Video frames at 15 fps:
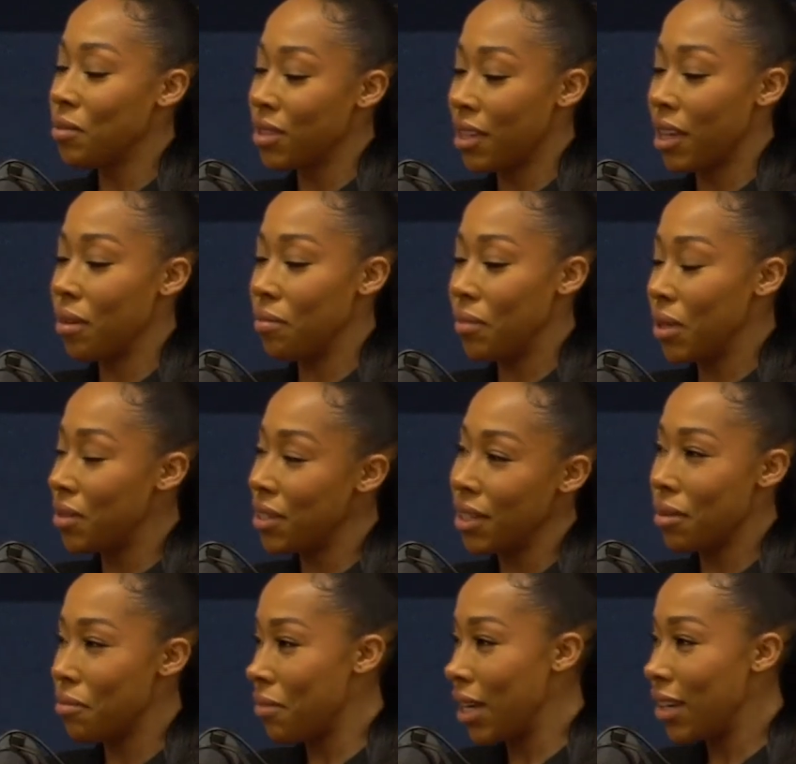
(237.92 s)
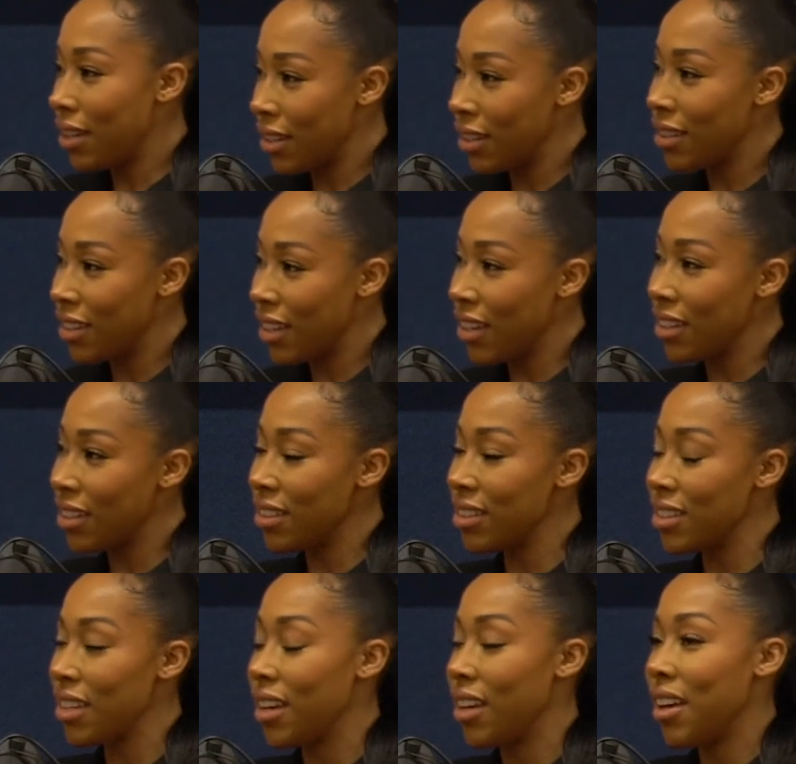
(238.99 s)
was like building and making
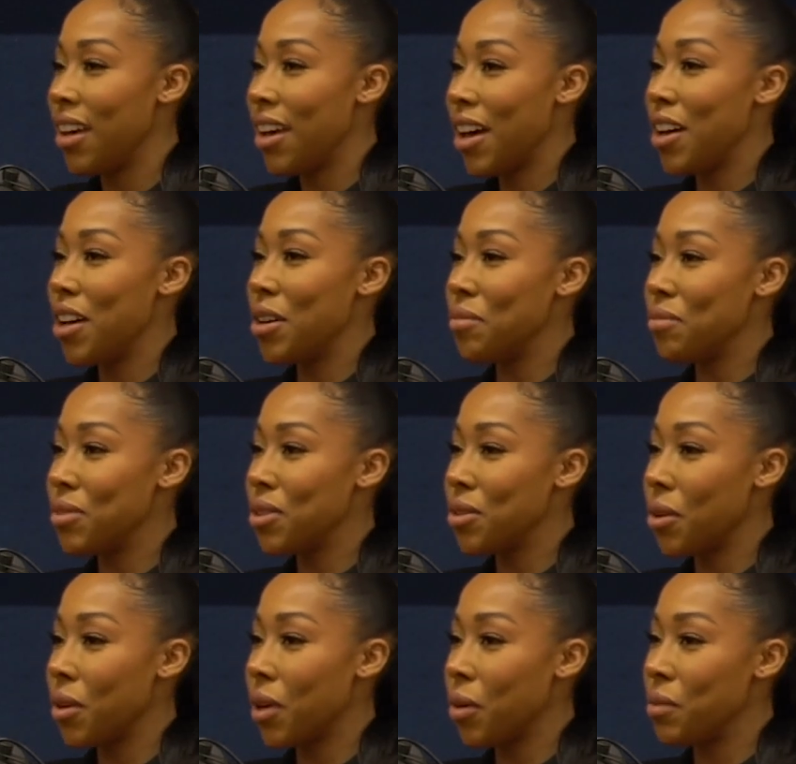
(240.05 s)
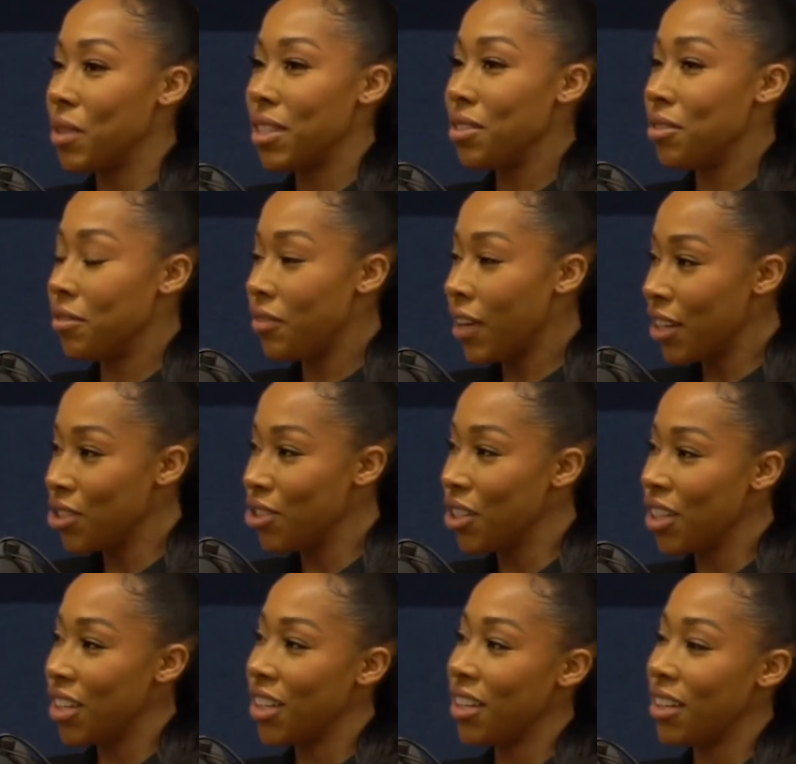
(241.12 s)
things. So I was into
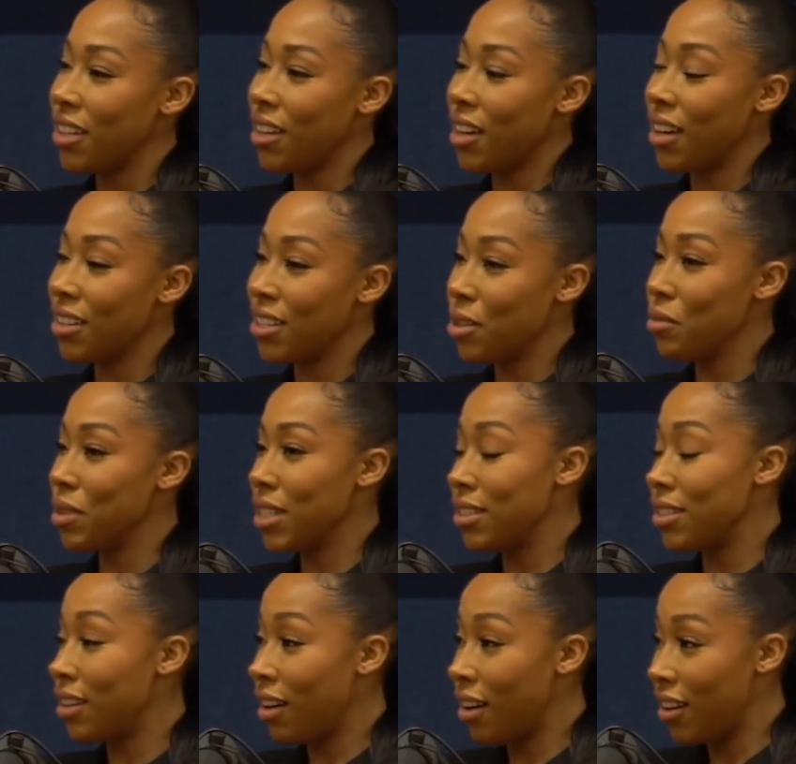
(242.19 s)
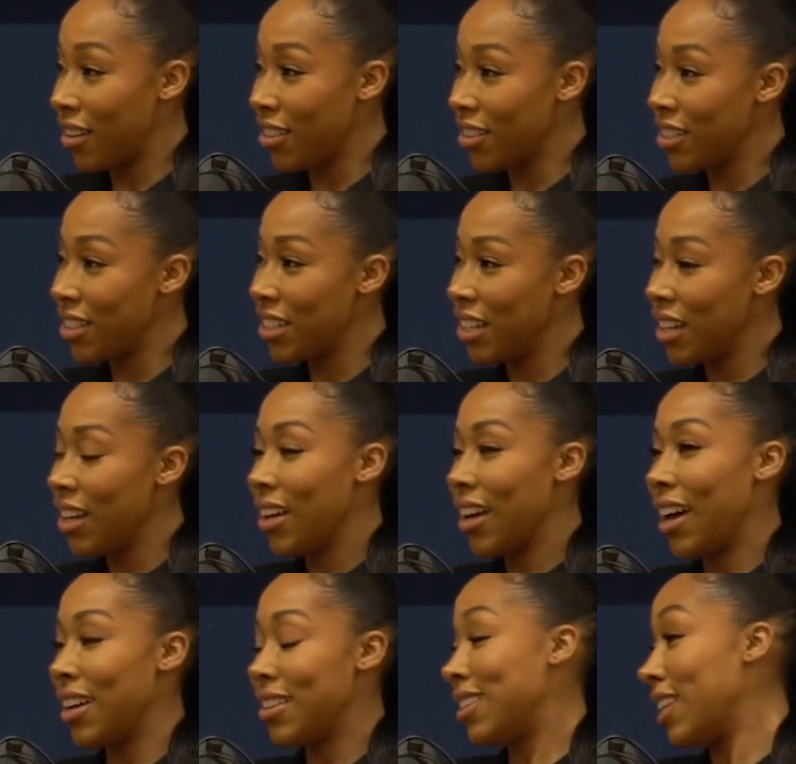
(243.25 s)
fashion and I was into art
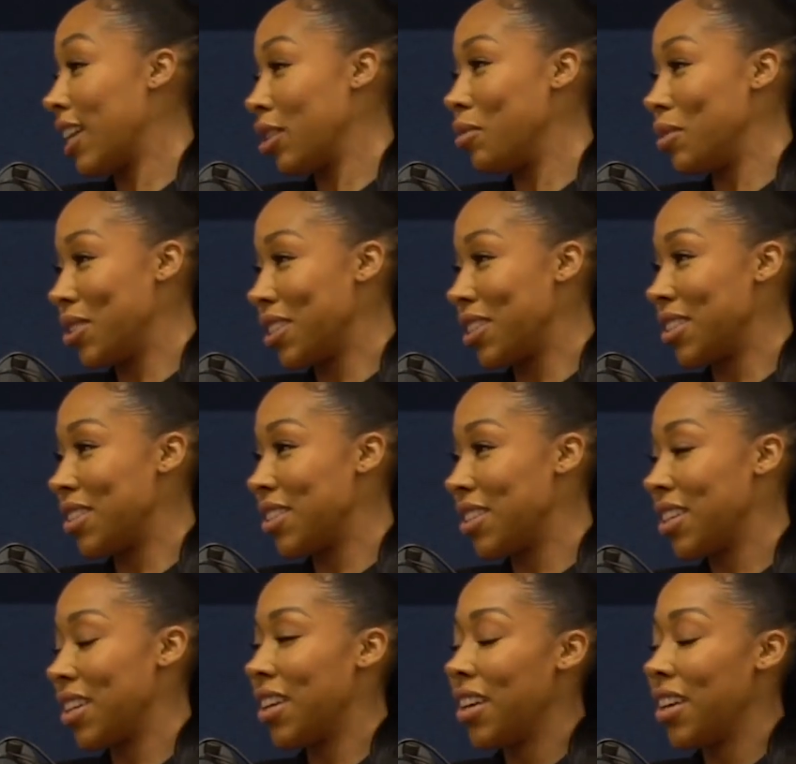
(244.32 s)
and languages.